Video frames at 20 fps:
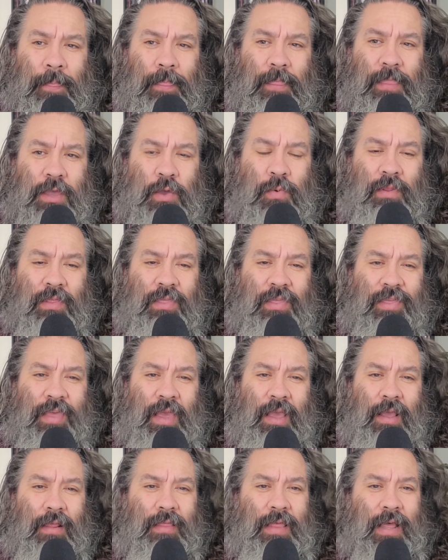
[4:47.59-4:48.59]
you would
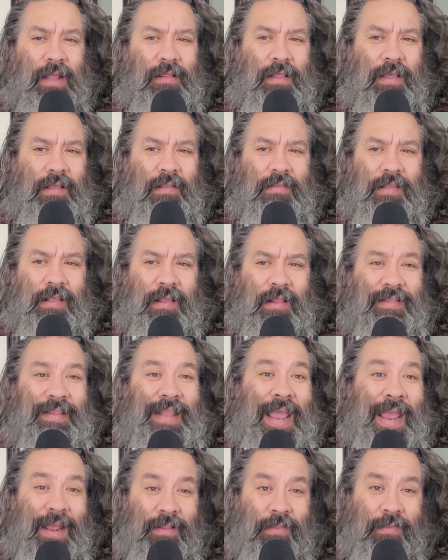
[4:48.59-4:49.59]
think that these
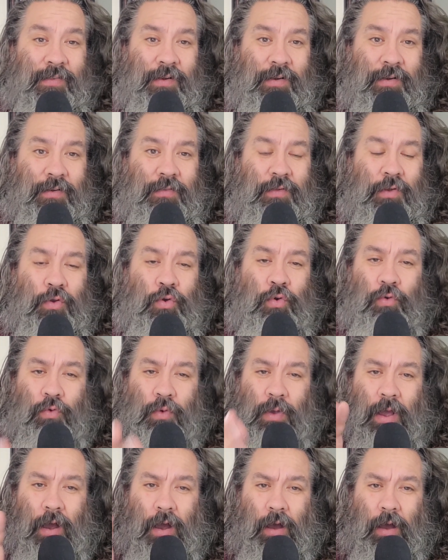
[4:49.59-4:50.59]
dancers
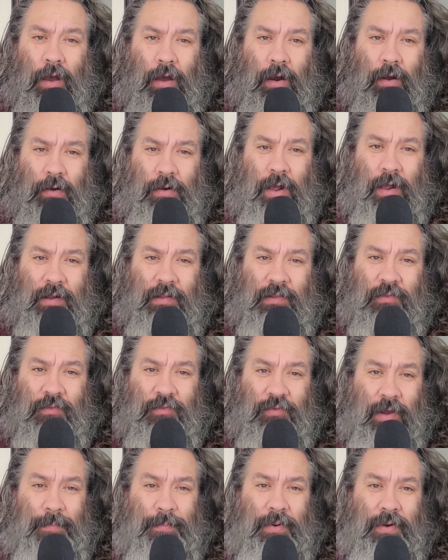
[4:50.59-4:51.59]
who are not
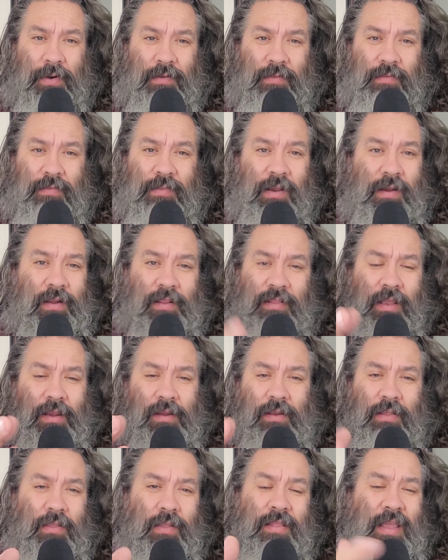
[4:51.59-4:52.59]
strippers.
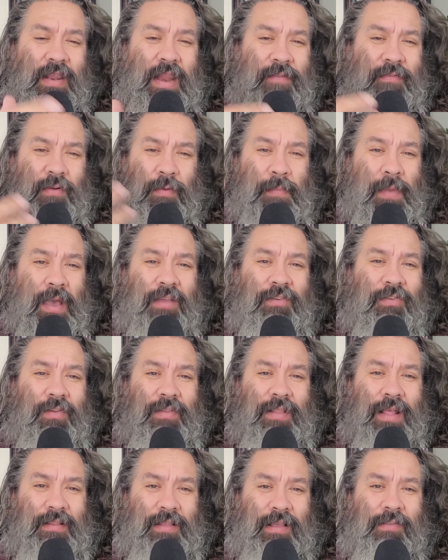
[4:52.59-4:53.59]
They never mention
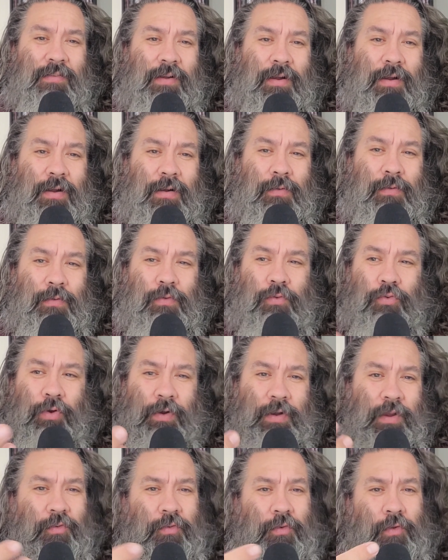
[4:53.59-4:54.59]
that these are
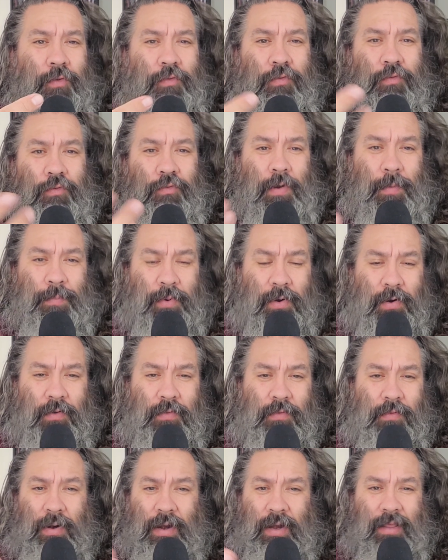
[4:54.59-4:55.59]
traditional
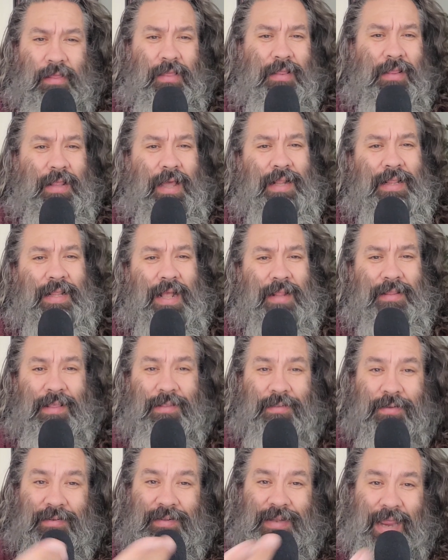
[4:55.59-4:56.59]
strippers or anything like that.
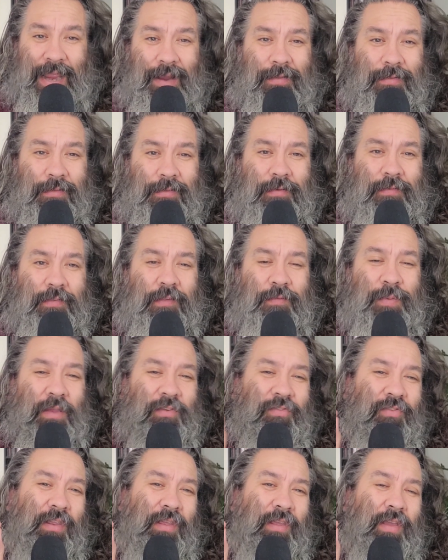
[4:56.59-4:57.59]
These are dancers,
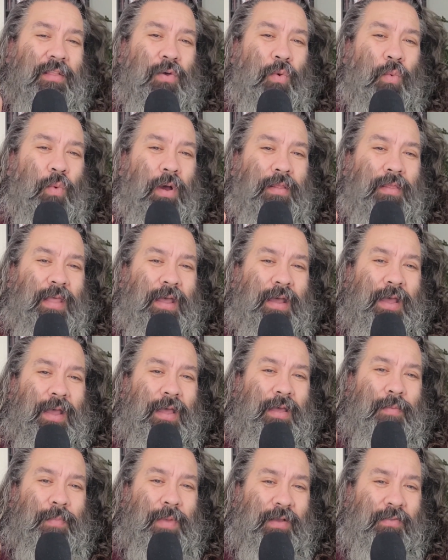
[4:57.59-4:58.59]
especially the one
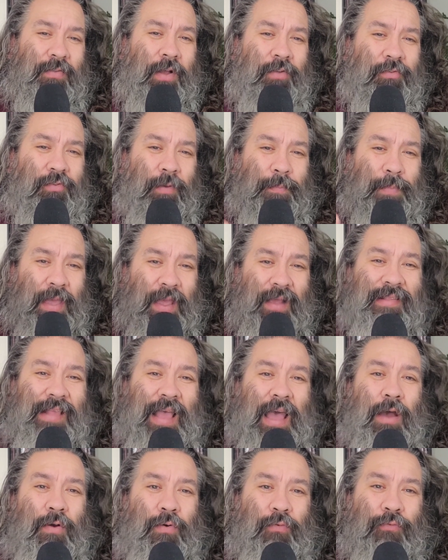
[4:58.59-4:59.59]
that Maxandra picks
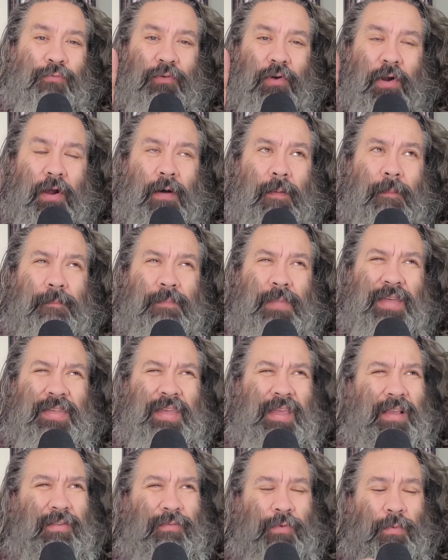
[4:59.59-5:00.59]
out from, I
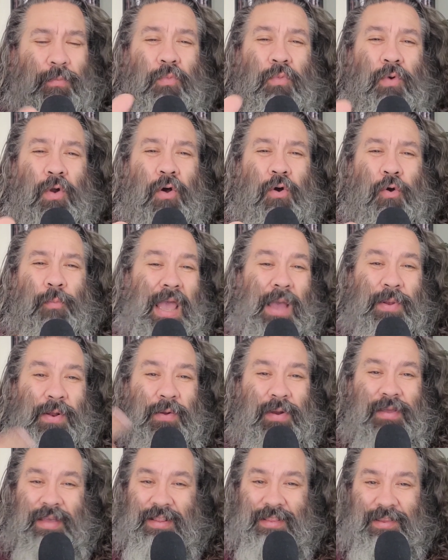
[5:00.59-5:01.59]
think he's from Rome. And we
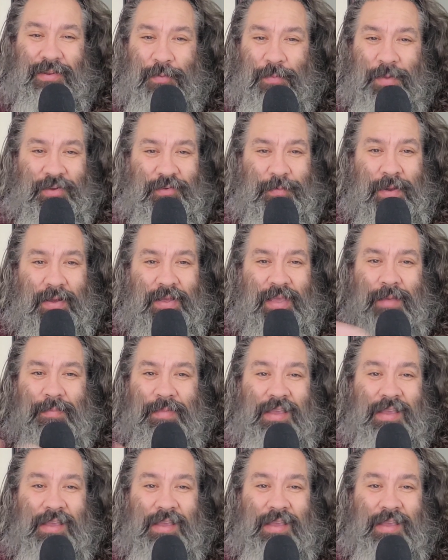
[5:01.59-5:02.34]
don't even get to know much about him.